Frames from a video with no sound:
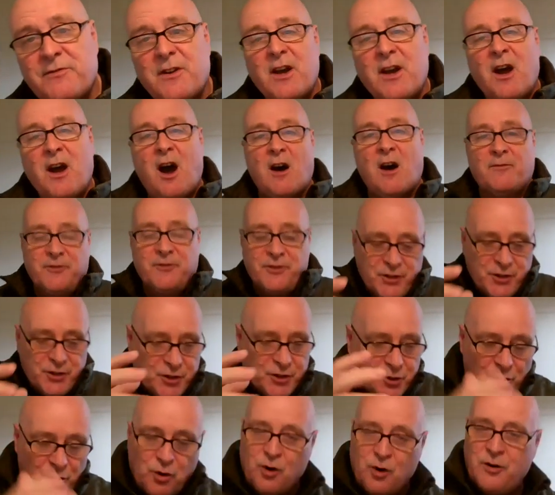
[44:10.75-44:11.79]
of
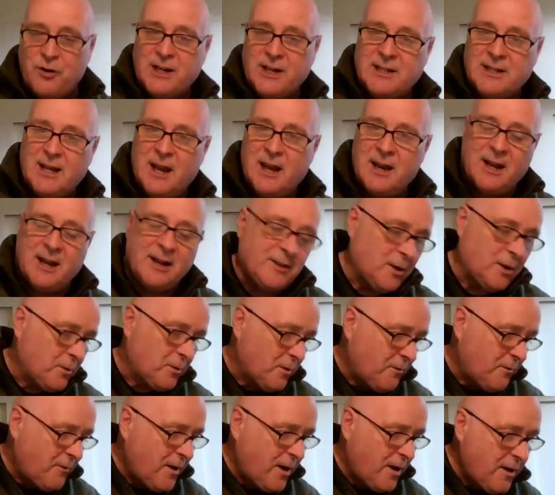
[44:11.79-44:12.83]
storytelling that
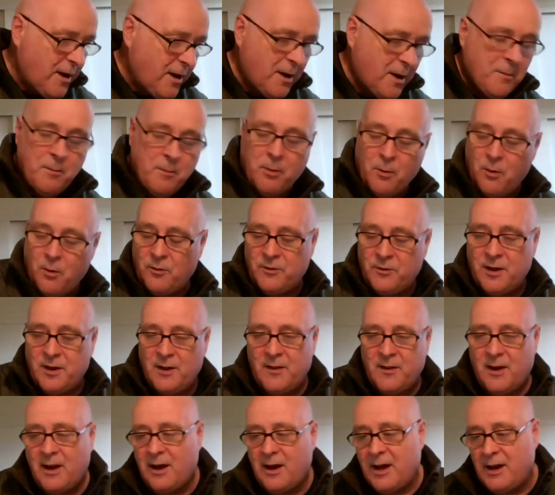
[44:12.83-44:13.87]
were very important
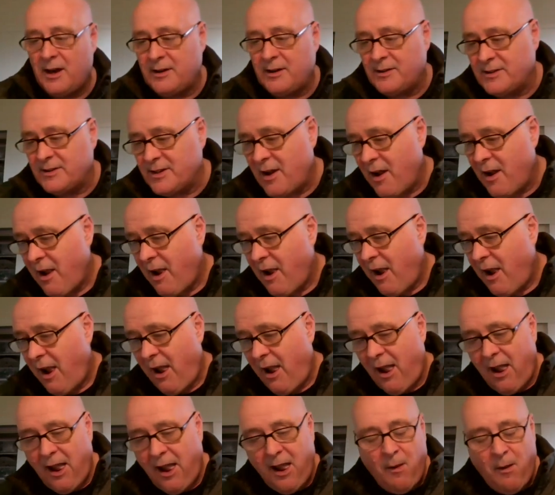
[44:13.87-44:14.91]
in the Highlands,
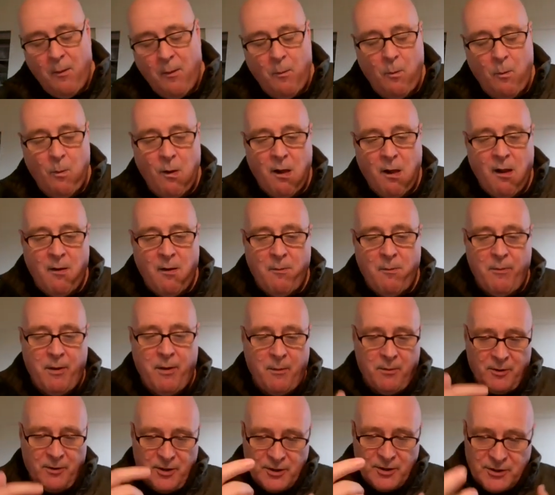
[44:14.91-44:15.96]

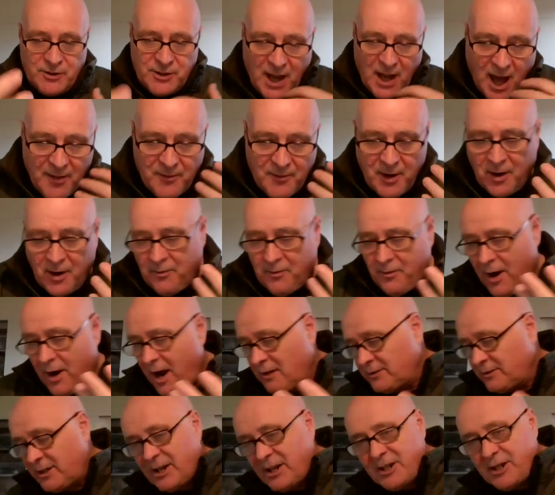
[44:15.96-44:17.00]
people just gathering
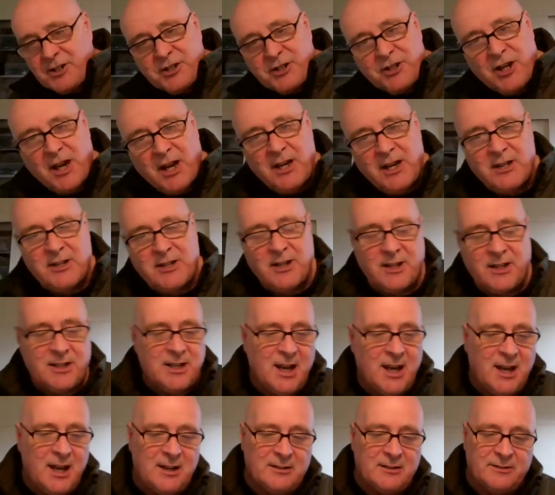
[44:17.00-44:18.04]
around and exchanging
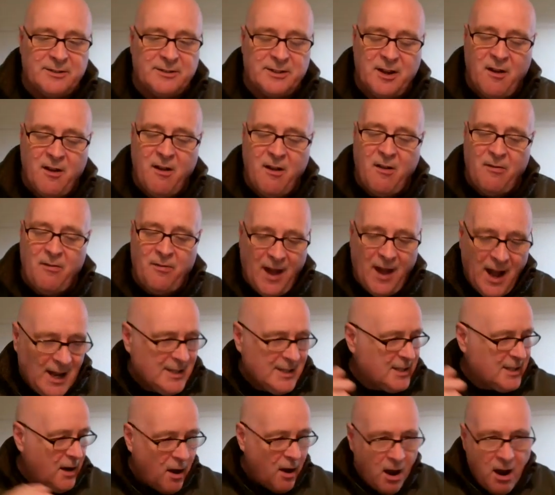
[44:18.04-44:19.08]
tales, that
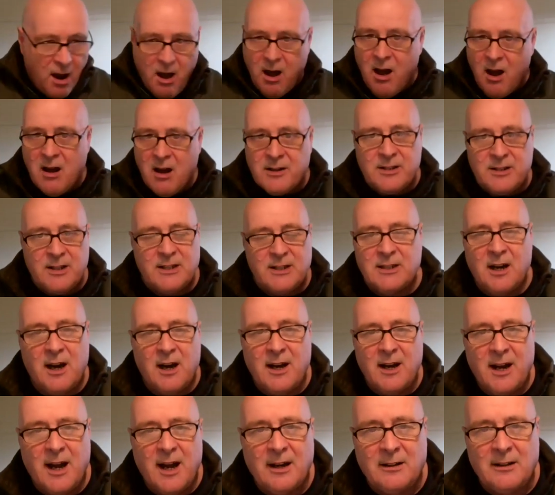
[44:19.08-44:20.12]
has largely
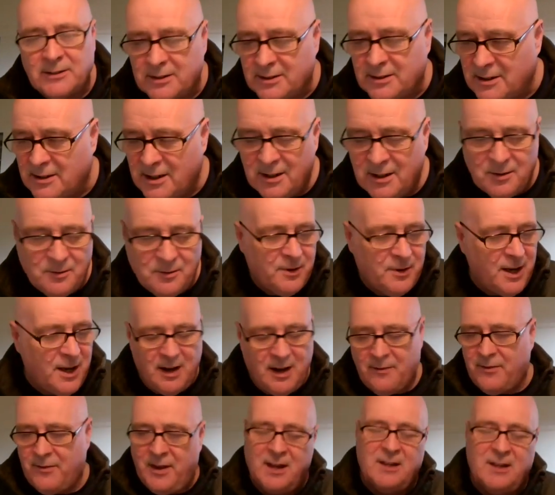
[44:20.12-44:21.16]
died out. We
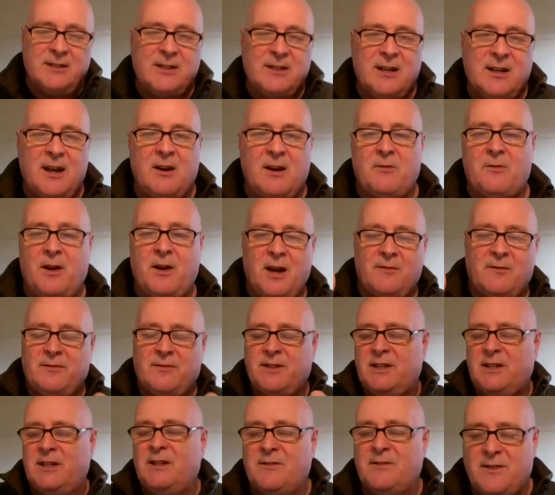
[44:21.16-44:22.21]
have the internet, we have
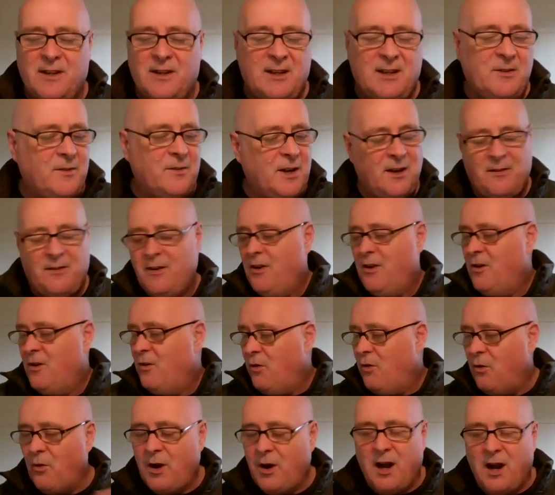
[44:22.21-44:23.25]
TV, we have
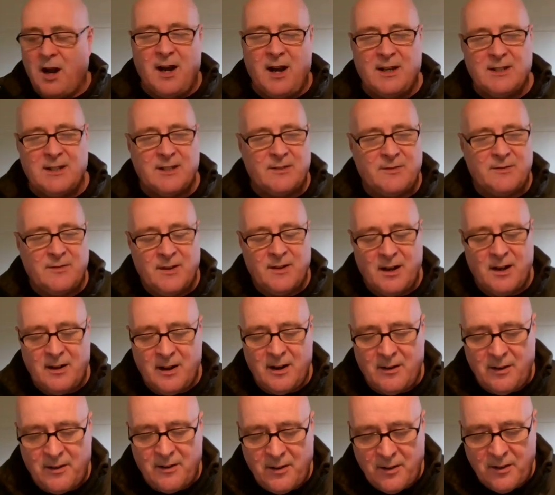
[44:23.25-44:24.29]
all kinds of
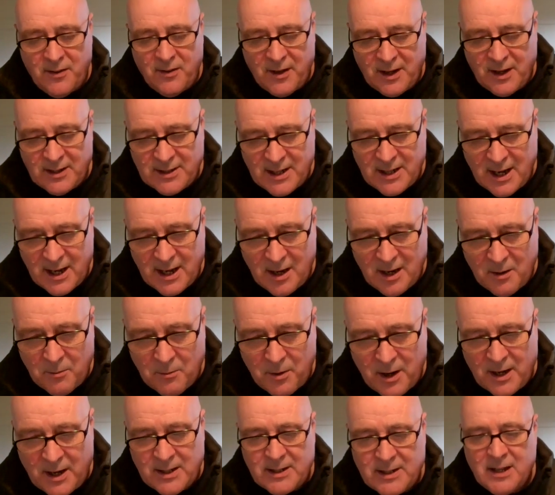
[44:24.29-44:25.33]
other things taking
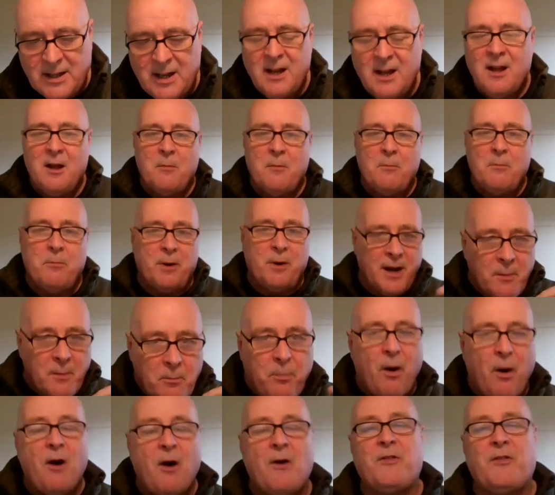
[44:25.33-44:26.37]
place. But
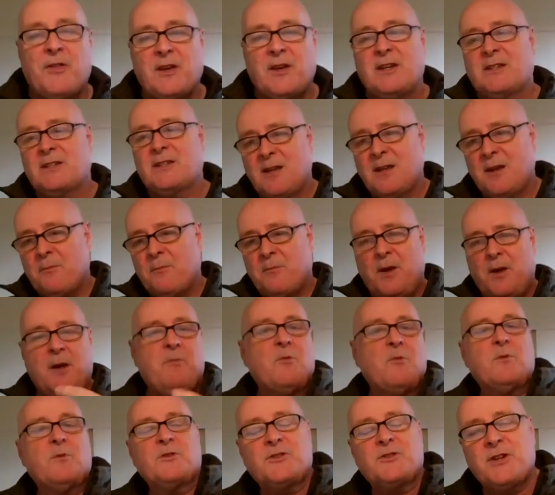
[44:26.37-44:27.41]
in bothies,
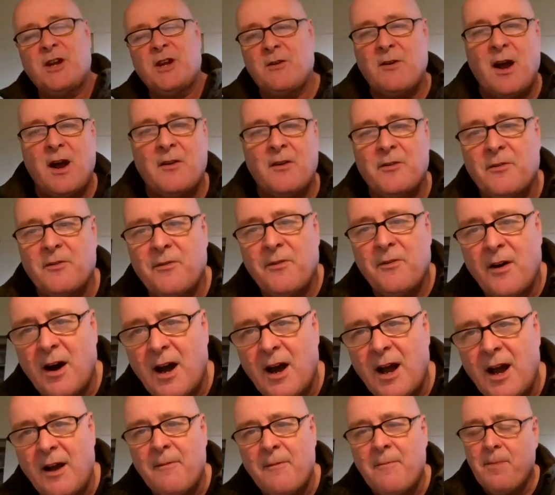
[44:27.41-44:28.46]
people will sit around a
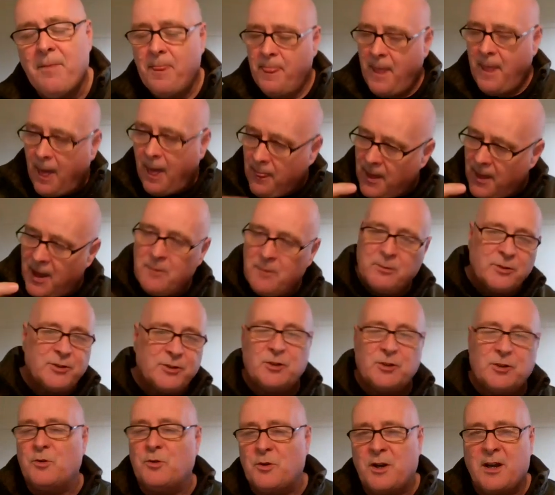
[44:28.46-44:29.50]
fire and they will
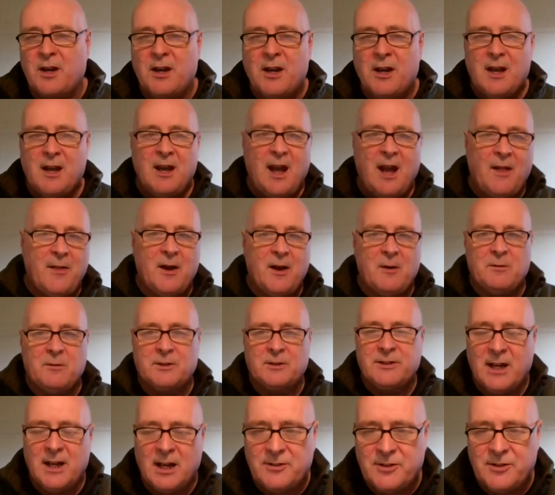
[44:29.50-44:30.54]
talk and they
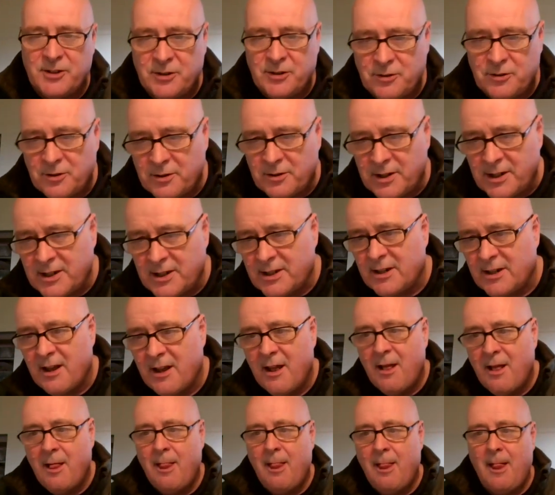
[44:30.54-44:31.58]
will tell stories,
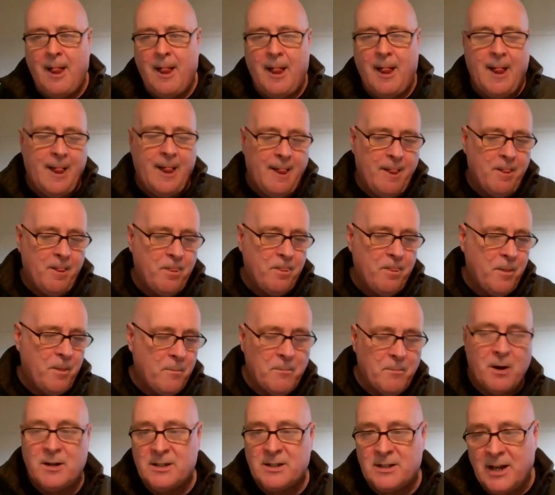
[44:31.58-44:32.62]

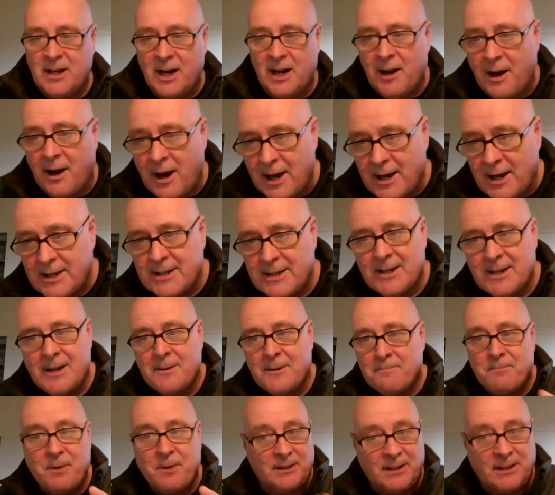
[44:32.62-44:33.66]
mostly lies,
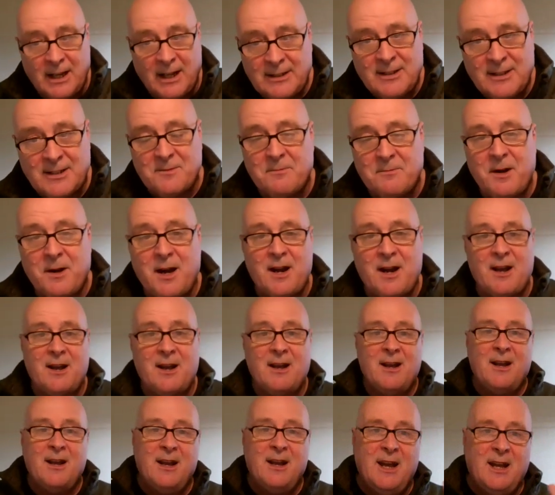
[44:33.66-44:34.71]
but that doesn't
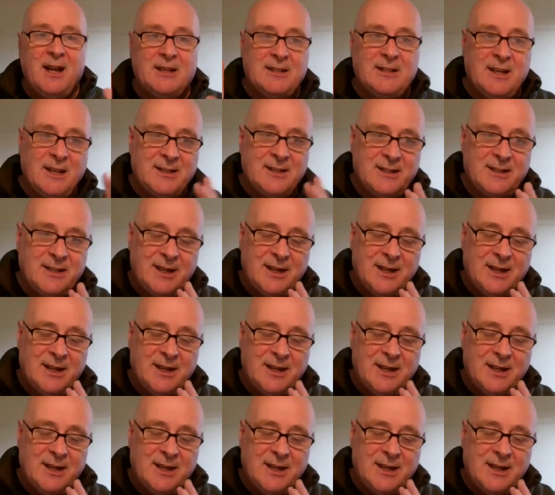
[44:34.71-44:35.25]
matter. It's